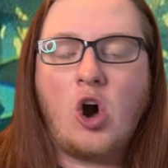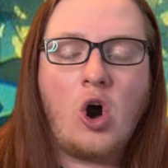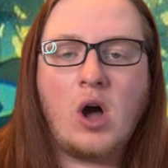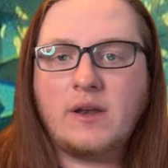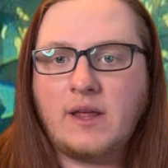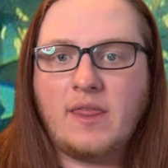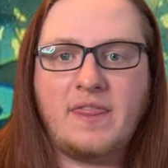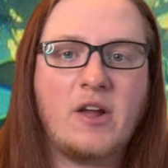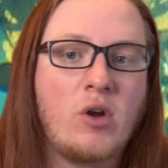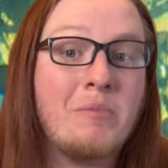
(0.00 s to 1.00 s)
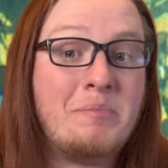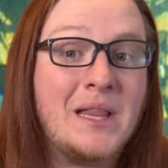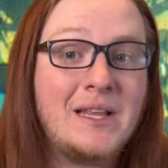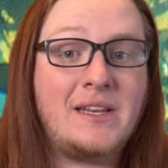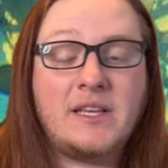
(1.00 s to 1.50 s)
on their
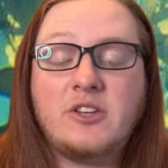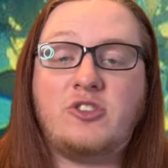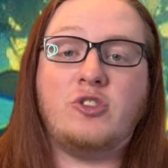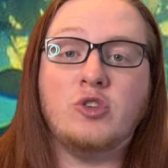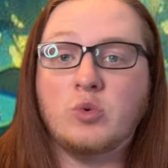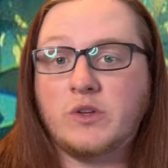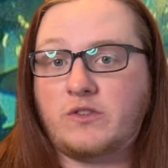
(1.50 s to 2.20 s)
ability to